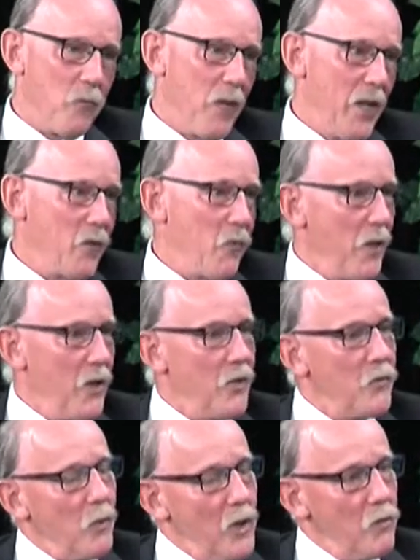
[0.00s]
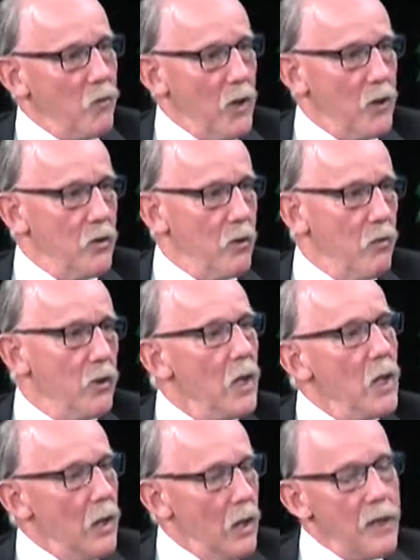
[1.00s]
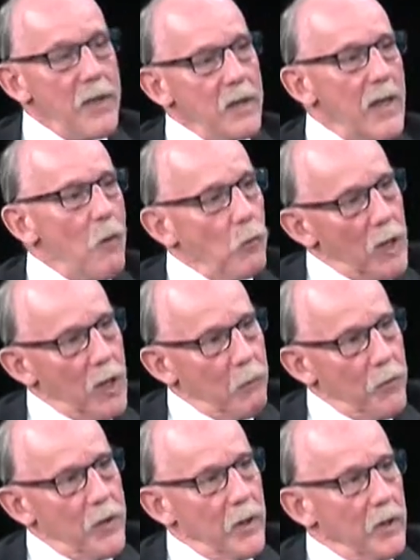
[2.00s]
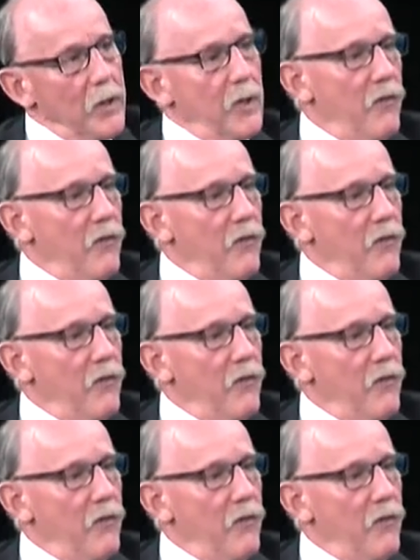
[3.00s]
2020 or 2022, and I think that will help with the